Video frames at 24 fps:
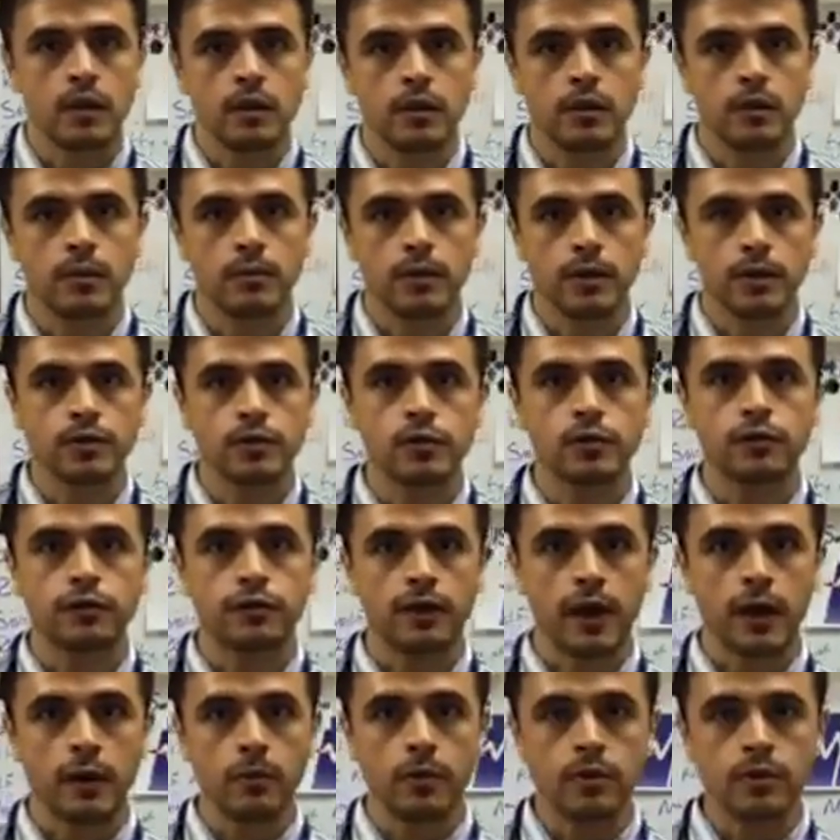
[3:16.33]
the muscle
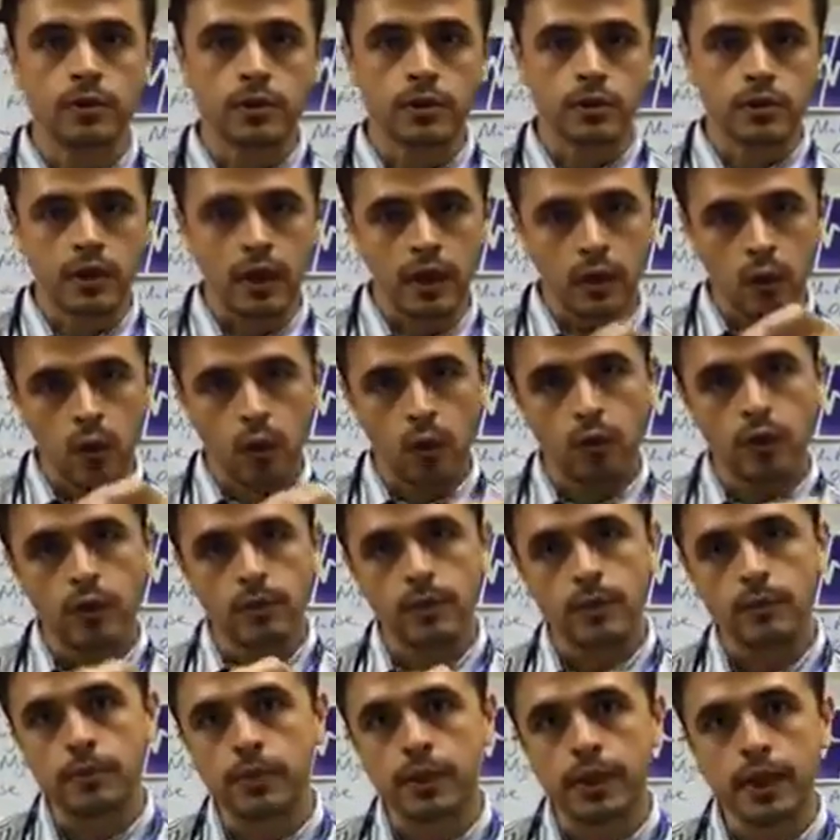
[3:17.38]
fibers and hold
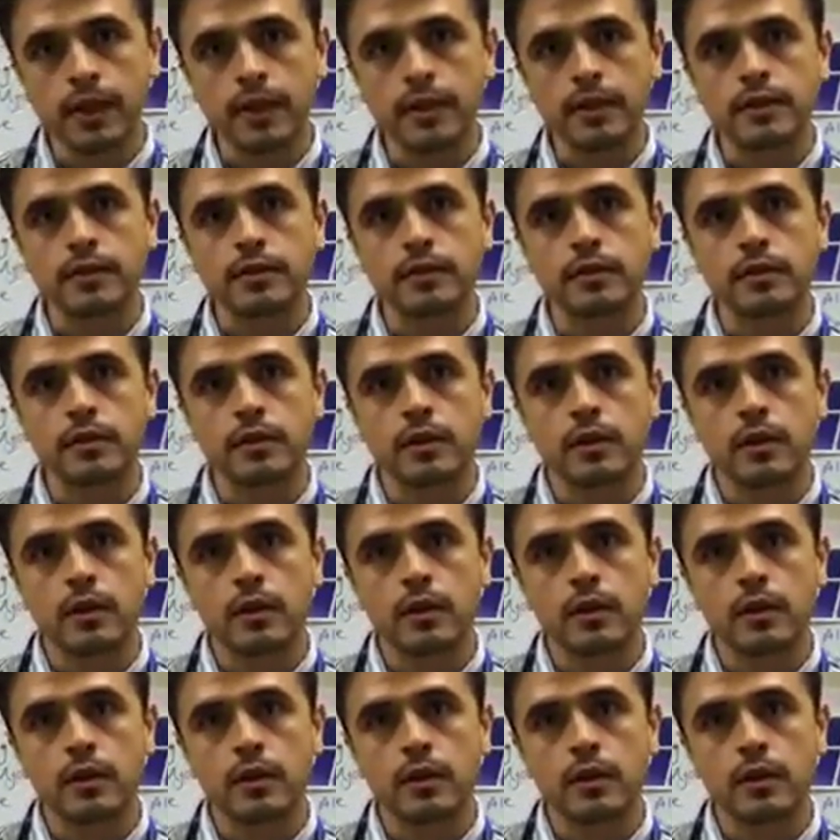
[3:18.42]
them in place.